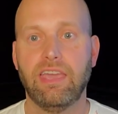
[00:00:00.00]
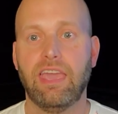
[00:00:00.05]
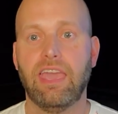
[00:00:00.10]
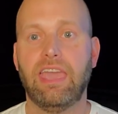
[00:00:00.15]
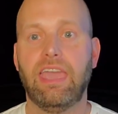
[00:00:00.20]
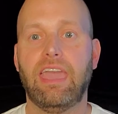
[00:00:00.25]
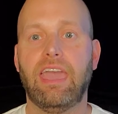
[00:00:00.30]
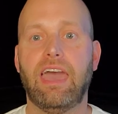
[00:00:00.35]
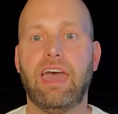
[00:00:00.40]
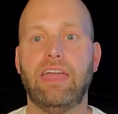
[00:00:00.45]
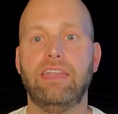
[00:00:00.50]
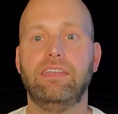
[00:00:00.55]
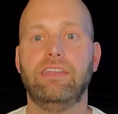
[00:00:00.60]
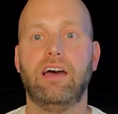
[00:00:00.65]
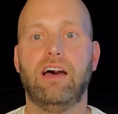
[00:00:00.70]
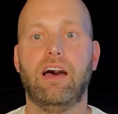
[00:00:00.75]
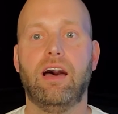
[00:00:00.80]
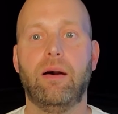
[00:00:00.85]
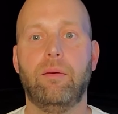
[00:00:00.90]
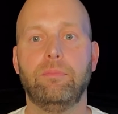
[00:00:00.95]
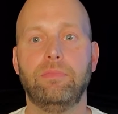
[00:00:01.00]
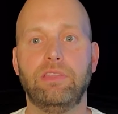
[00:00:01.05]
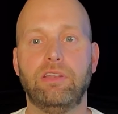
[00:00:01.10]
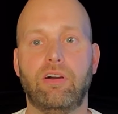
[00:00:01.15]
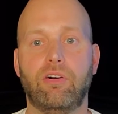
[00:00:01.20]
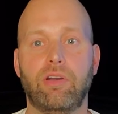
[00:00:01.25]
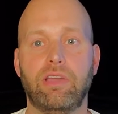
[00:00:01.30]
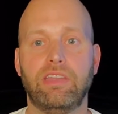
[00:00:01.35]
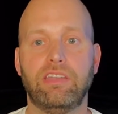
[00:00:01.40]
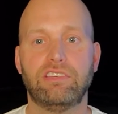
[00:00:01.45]
And, um, you
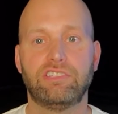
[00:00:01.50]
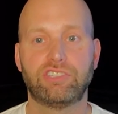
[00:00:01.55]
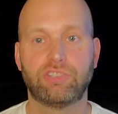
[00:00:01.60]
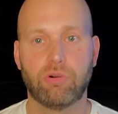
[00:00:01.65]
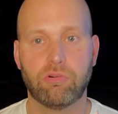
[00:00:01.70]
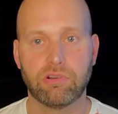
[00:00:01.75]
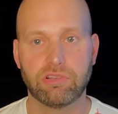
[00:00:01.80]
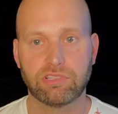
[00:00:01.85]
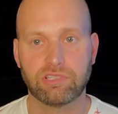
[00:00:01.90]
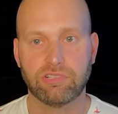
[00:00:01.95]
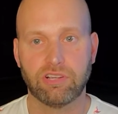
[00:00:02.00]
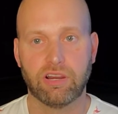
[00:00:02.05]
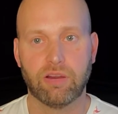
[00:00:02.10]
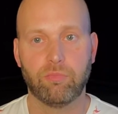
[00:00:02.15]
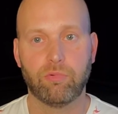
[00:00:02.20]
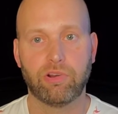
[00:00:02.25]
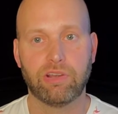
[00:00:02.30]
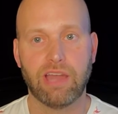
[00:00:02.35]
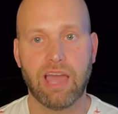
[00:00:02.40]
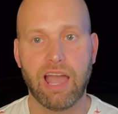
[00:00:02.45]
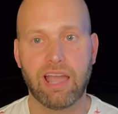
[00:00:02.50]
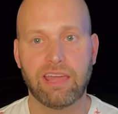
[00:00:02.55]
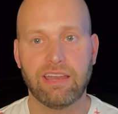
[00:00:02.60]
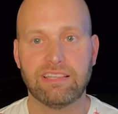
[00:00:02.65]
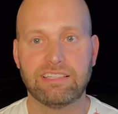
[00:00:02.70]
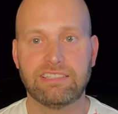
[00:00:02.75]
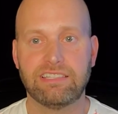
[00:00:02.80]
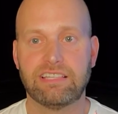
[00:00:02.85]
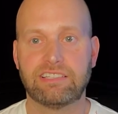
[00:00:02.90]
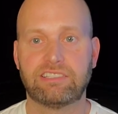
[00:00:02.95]
know, in the short term, we're not going
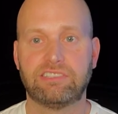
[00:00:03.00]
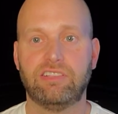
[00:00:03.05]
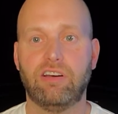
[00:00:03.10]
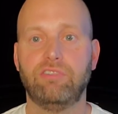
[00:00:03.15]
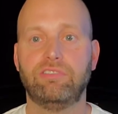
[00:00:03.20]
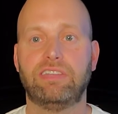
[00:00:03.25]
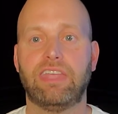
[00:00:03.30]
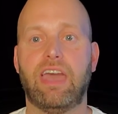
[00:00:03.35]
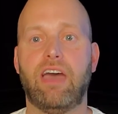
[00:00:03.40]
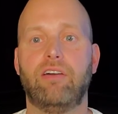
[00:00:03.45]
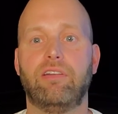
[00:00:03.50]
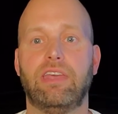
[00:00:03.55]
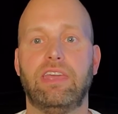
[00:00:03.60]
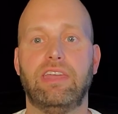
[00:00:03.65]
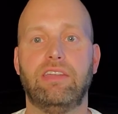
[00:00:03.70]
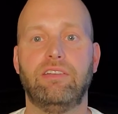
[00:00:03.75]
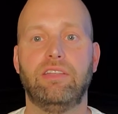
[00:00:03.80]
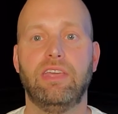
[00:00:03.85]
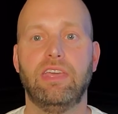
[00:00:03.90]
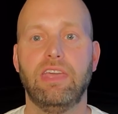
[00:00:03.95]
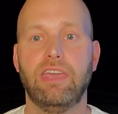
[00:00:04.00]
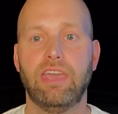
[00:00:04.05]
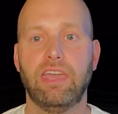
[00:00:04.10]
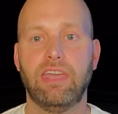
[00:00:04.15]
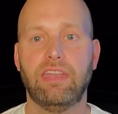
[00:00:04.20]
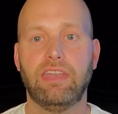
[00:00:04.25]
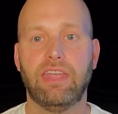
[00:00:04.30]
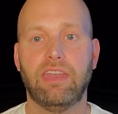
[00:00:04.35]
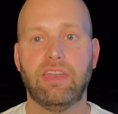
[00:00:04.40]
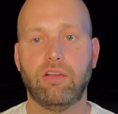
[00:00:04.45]
to see a slowdown in,
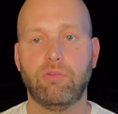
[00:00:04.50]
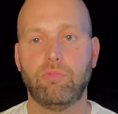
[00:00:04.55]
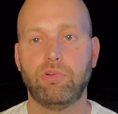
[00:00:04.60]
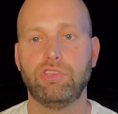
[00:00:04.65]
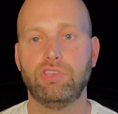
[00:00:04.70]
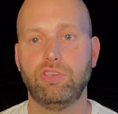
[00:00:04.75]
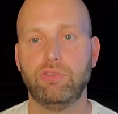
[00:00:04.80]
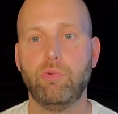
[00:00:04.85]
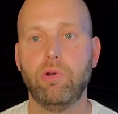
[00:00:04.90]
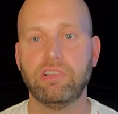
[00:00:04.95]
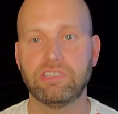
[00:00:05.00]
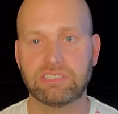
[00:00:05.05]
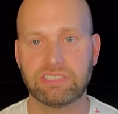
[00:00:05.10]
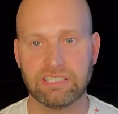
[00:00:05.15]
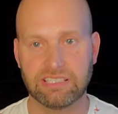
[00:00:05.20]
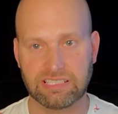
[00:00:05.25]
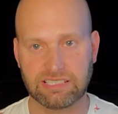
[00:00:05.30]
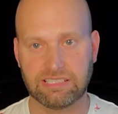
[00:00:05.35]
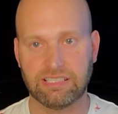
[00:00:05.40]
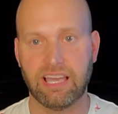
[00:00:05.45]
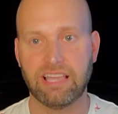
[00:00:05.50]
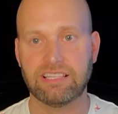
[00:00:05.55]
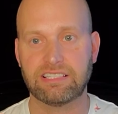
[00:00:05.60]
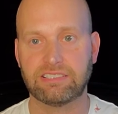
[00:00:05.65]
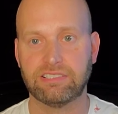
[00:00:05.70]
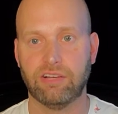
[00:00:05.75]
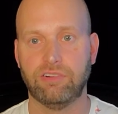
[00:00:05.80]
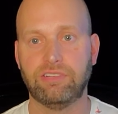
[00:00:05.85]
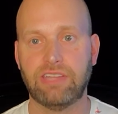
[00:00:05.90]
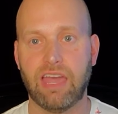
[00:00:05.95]
and you will see a slight
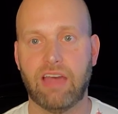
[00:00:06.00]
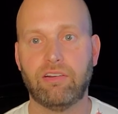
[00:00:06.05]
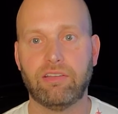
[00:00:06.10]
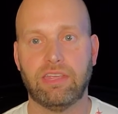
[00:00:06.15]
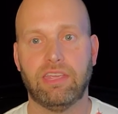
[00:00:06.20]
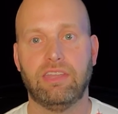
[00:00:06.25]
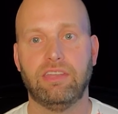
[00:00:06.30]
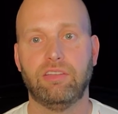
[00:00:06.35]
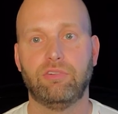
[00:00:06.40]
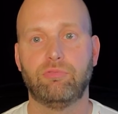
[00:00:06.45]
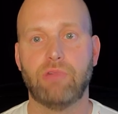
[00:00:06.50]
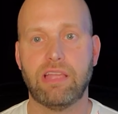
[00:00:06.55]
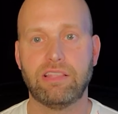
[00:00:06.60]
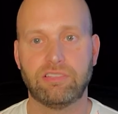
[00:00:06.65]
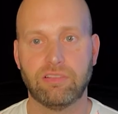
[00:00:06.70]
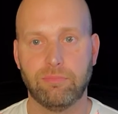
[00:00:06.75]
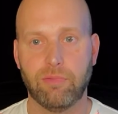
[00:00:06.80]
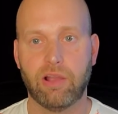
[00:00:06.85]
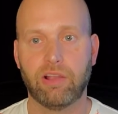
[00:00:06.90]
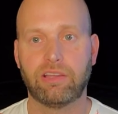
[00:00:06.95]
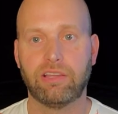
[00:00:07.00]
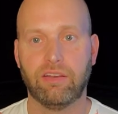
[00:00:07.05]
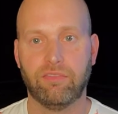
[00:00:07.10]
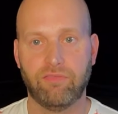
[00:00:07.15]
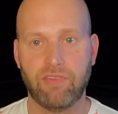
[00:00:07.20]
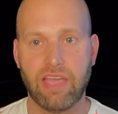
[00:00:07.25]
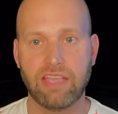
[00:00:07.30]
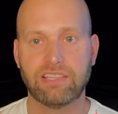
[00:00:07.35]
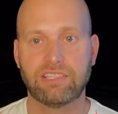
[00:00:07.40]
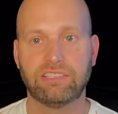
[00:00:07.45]
slowdown in the rental market
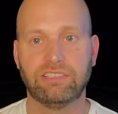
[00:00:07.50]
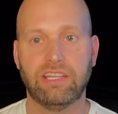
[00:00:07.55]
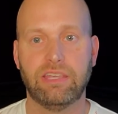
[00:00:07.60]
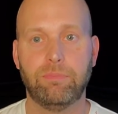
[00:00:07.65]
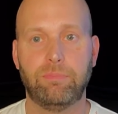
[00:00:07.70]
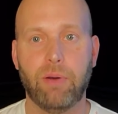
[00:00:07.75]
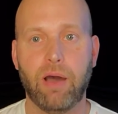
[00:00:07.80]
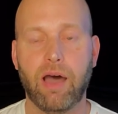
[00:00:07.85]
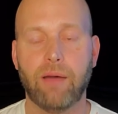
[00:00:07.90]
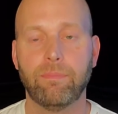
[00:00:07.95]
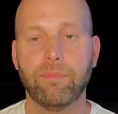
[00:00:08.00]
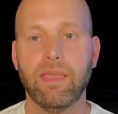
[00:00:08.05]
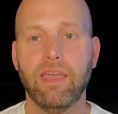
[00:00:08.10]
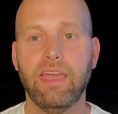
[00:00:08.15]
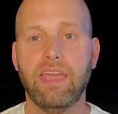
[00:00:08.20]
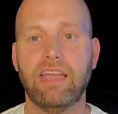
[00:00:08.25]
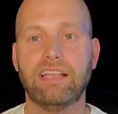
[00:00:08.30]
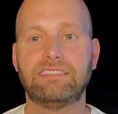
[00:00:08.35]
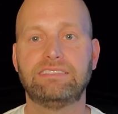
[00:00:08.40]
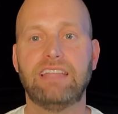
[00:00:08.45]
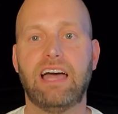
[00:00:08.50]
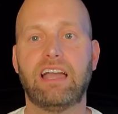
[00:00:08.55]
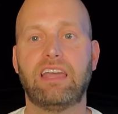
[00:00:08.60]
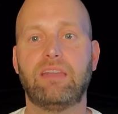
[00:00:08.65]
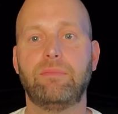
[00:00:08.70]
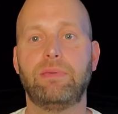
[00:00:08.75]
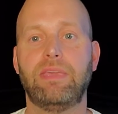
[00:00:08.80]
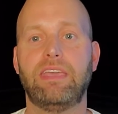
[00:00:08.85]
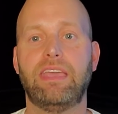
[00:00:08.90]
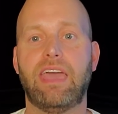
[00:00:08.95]
eventually, but it's not
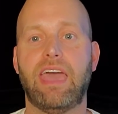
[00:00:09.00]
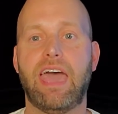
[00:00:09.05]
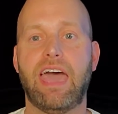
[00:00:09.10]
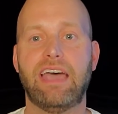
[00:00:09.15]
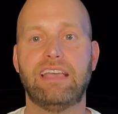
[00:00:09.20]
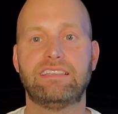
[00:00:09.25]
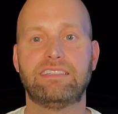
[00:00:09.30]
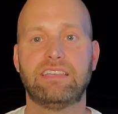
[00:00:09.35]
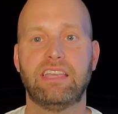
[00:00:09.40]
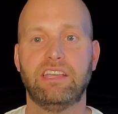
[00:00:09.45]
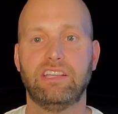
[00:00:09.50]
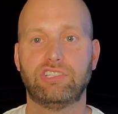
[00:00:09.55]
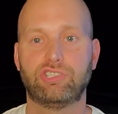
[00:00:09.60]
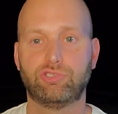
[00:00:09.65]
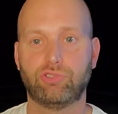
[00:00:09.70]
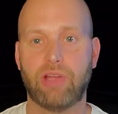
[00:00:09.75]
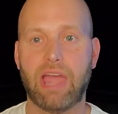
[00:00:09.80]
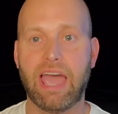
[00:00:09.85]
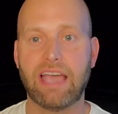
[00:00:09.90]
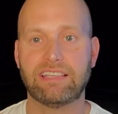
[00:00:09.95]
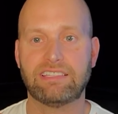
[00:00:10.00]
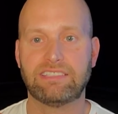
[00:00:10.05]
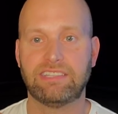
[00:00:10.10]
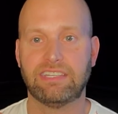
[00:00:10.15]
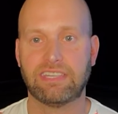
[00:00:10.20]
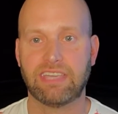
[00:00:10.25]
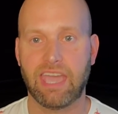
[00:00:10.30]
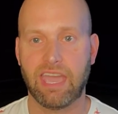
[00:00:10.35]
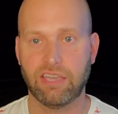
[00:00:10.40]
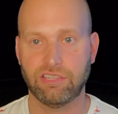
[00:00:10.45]
going to be as
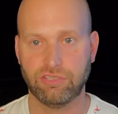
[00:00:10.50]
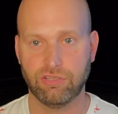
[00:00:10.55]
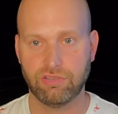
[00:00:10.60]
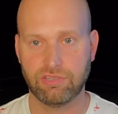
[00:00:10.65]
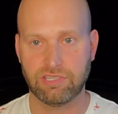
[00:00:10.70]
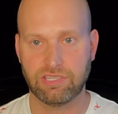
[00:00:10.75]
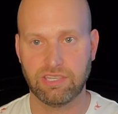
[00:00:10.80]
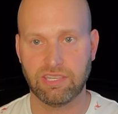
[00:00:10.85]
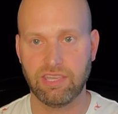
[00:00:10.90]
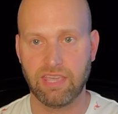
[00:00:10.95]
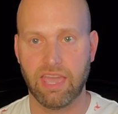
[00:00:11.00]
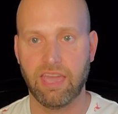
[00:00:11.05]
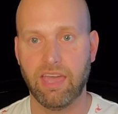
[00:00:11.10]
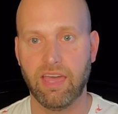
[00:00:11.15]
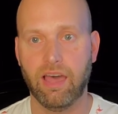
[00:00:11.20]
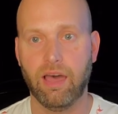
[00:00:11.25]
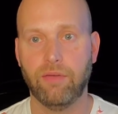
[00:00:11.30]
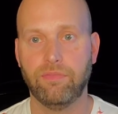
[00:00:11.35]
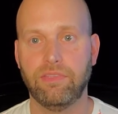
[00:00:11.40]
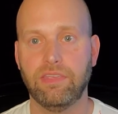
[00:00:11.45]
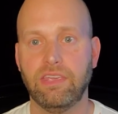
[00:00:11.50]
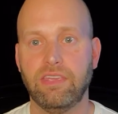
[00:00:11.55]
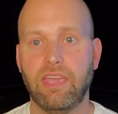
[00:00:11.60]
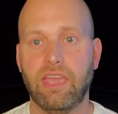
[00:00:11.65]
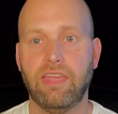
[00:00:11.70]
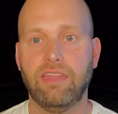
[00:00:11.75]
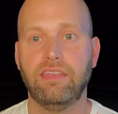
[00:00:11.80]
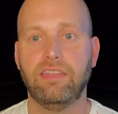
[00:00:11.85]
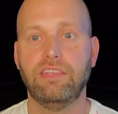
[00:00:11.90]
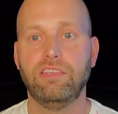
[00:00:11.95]
drastic as you see uh, the
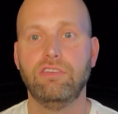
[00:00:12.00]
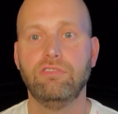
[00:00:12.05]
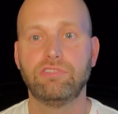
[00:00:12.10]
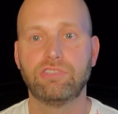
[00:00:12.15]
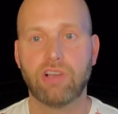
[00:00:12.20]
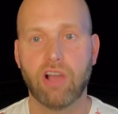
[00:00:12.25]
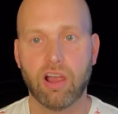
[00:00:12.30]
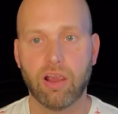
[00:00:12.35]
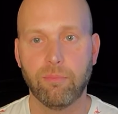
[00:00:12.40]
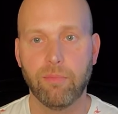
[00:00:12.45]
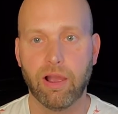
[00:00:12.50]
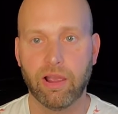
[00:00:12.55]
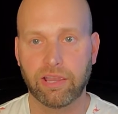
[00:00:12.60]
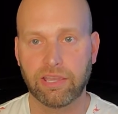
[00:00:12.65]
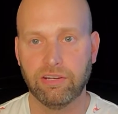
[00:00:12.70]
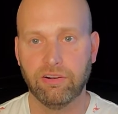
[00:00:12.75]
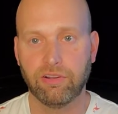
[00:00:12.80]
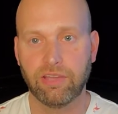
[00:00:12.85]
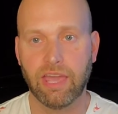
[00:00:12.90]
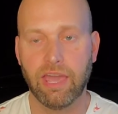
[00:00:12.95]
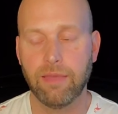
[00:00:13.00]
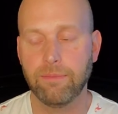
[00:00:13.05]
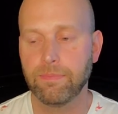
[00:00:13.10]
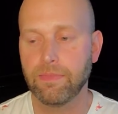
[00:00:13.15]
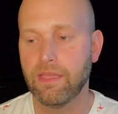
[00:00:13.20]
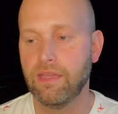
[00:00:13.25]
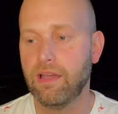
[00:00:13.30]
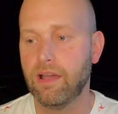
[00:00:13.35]
in the used car market, okay?